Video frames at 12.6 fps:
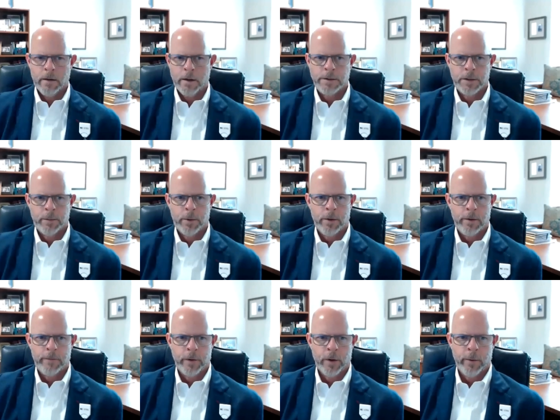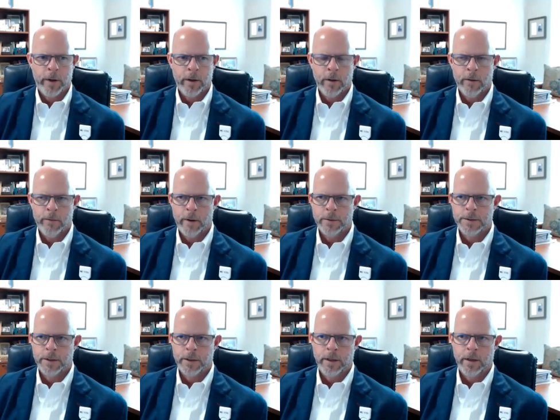similarly for Novant Health, I would
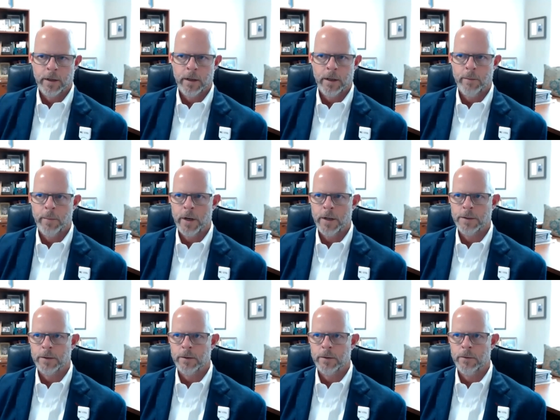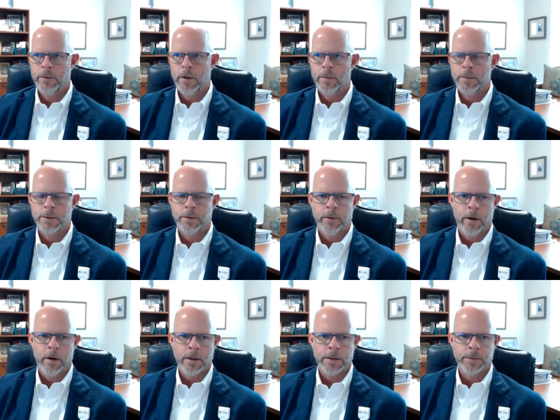say any, any patient who comes to our
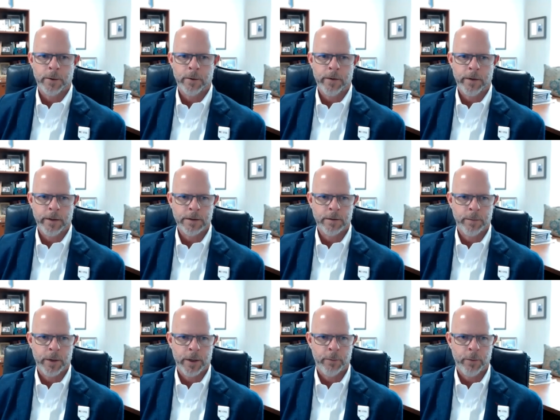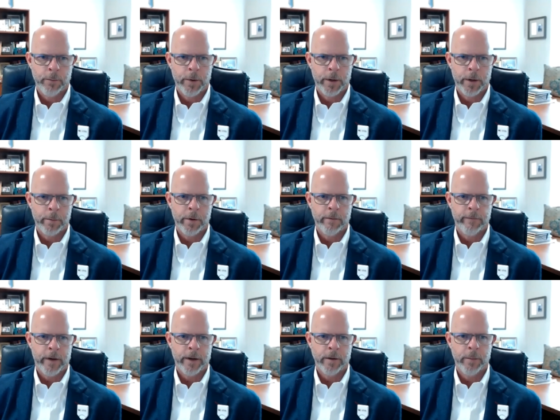hospital that needs a bed, we've been able to
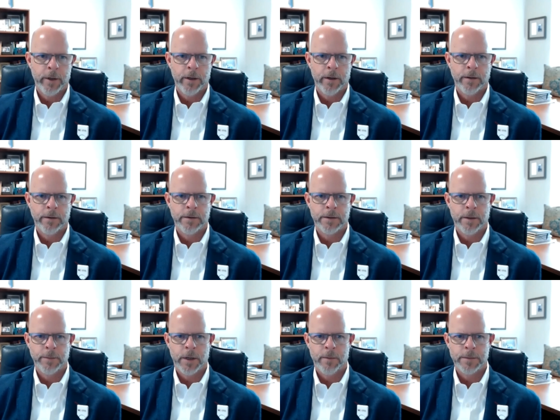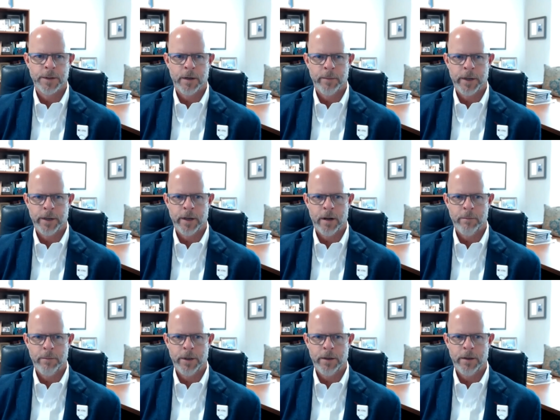find a bed. Sometimes that may not
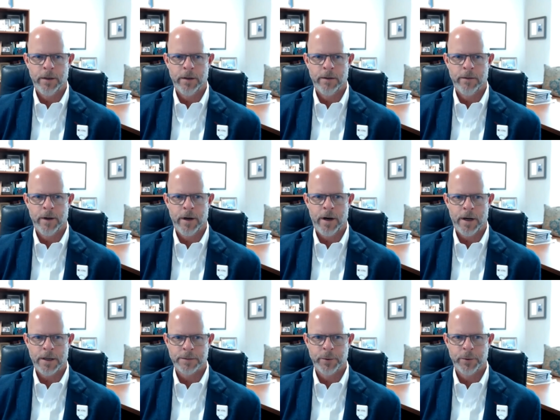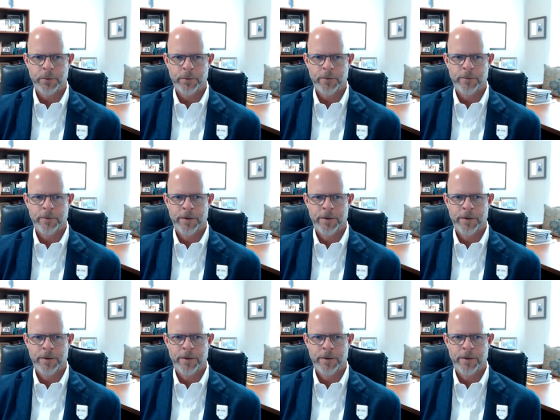be in the hospital